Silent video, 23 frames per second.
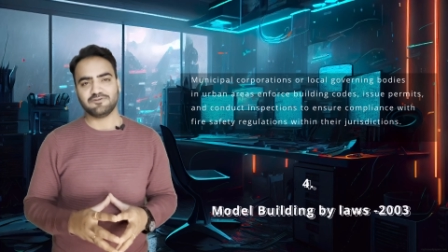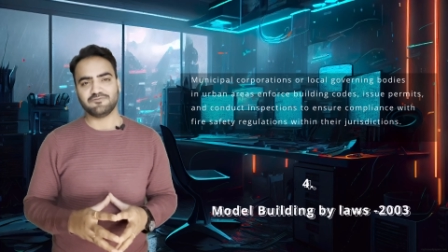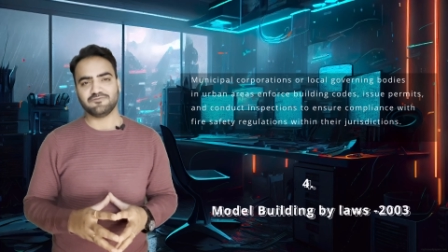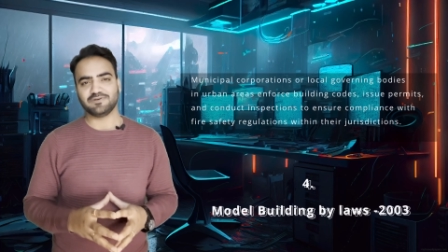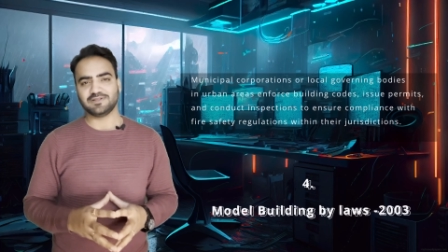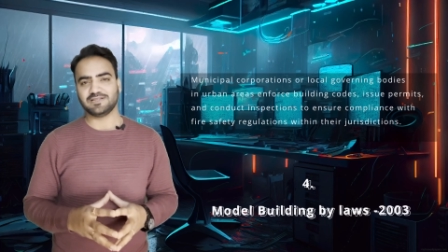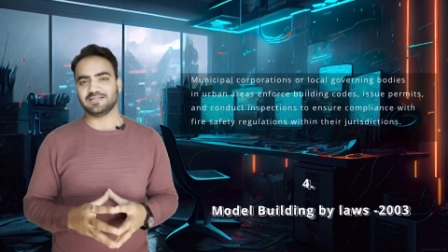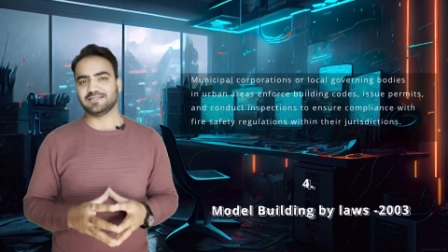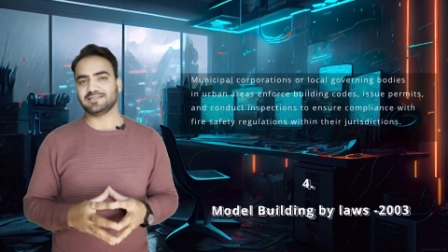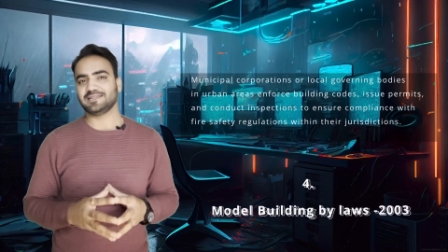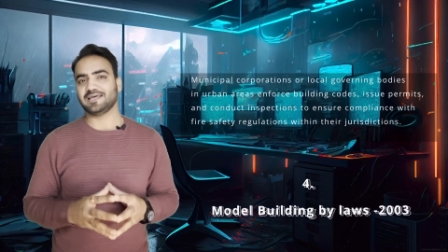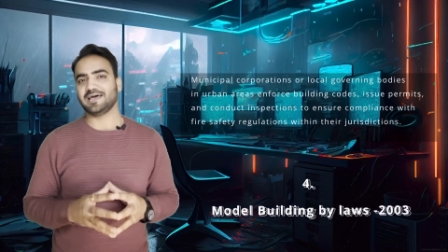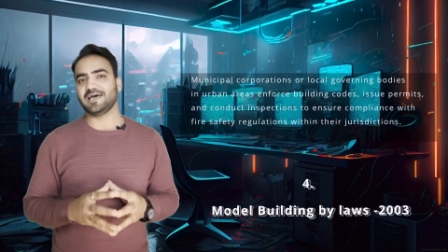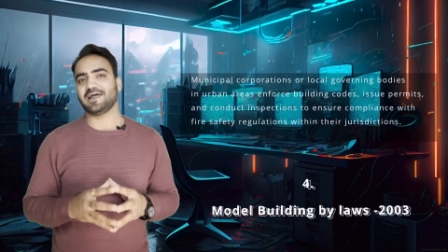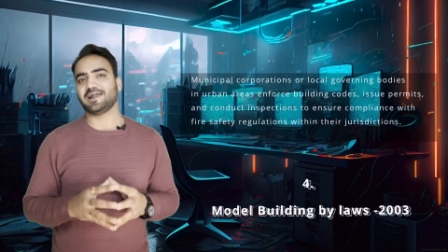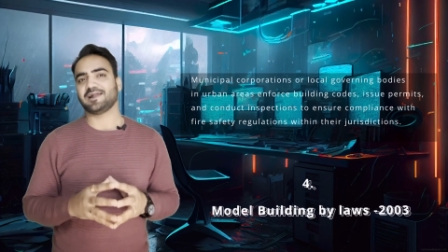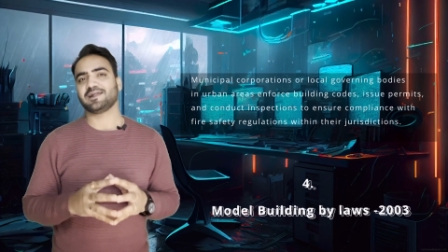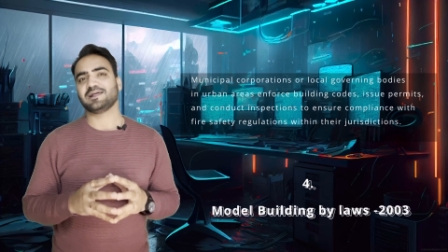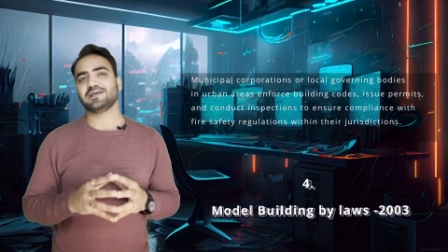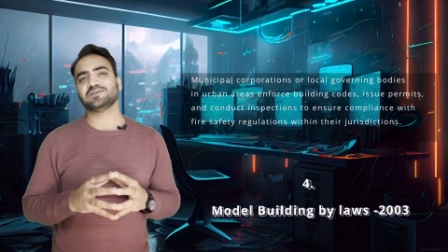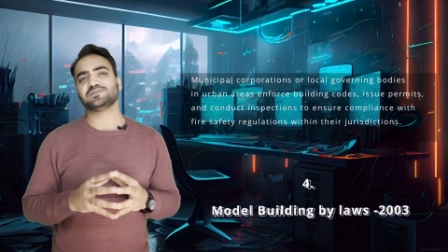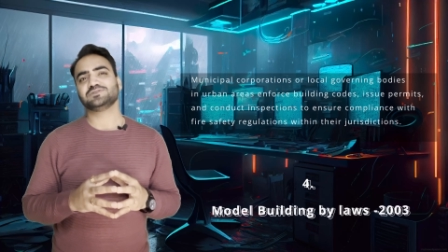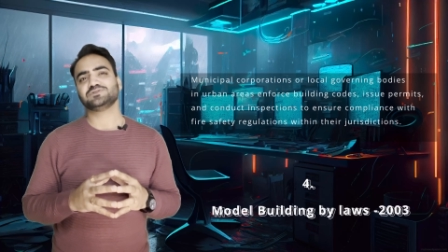within their
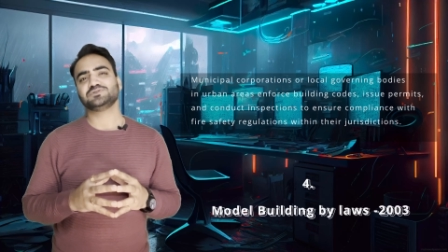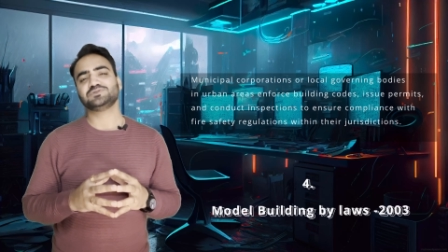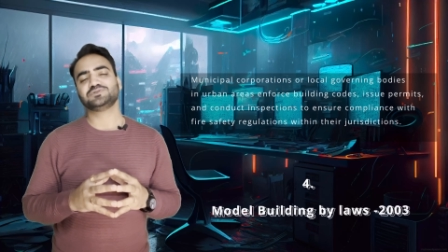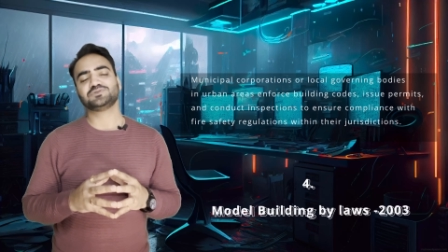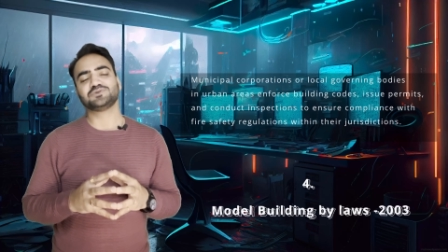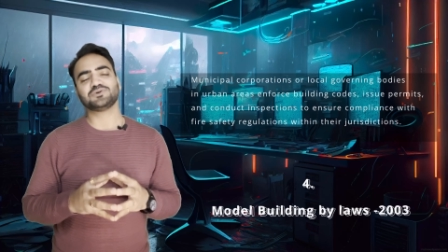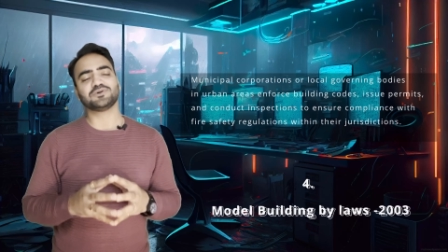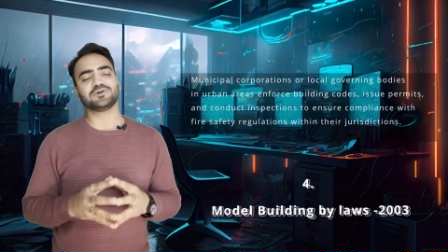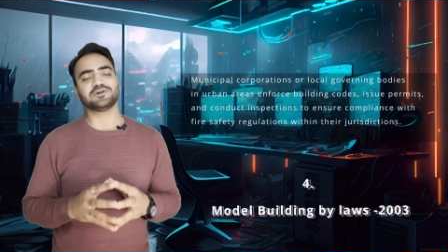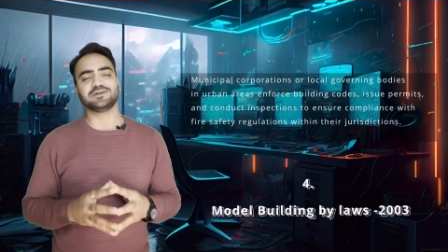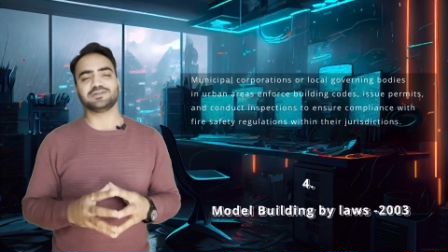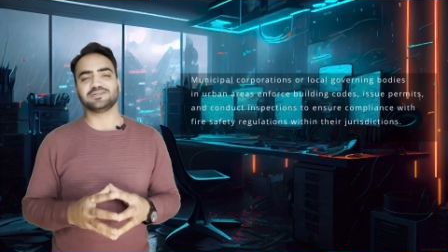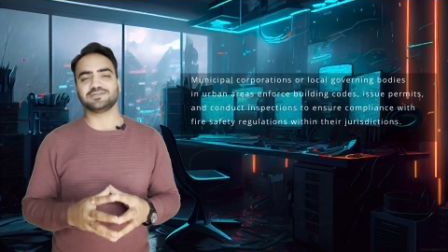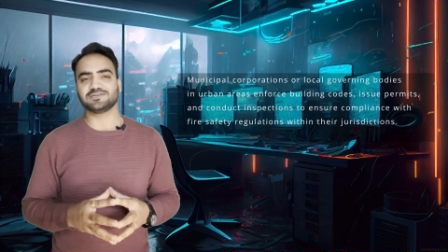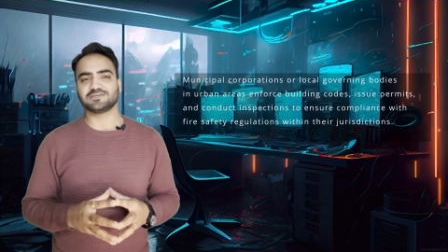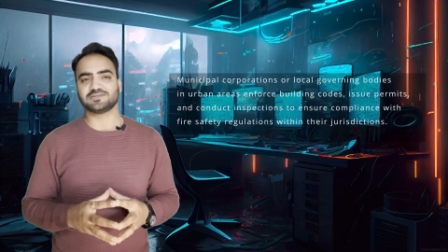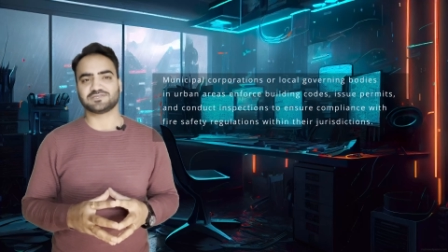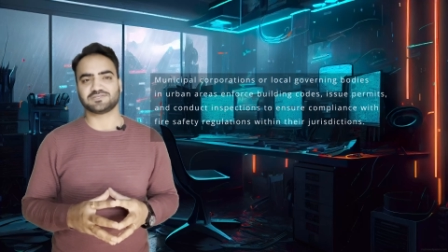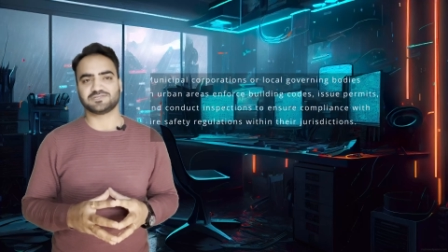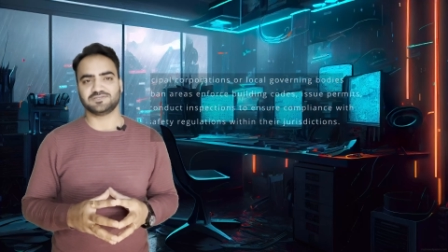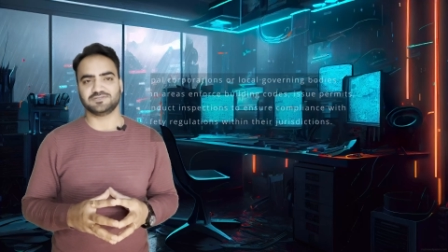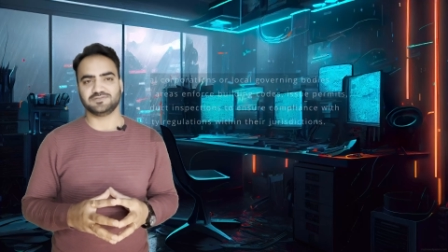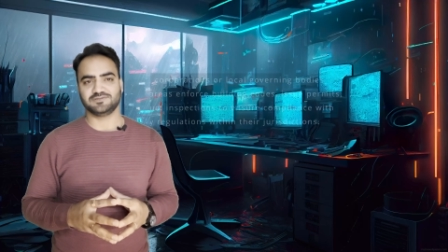
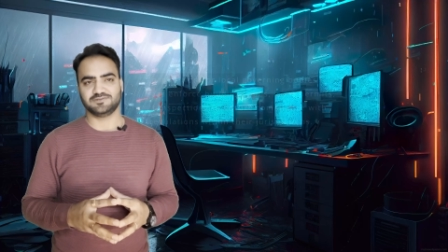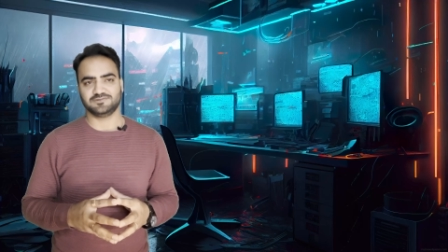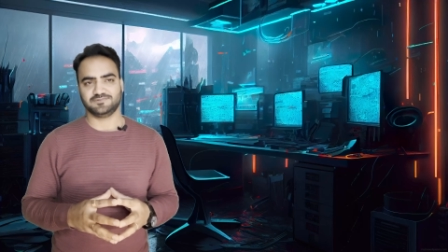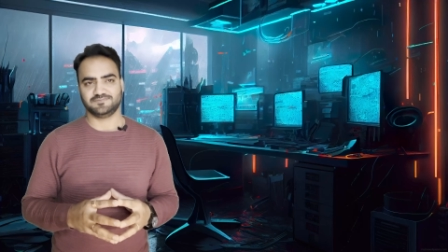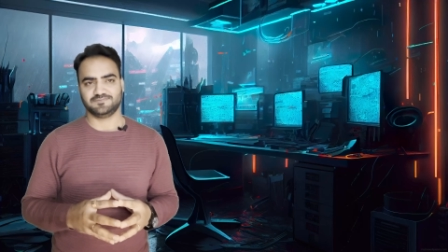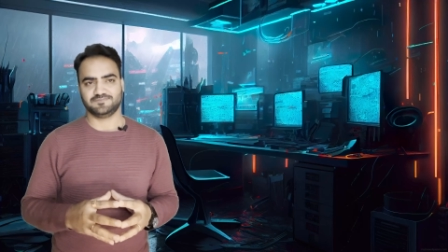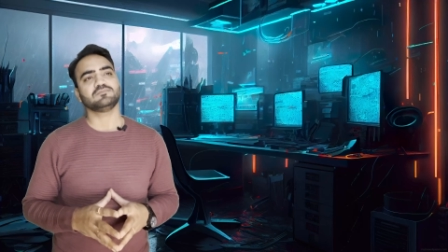jurisdiction.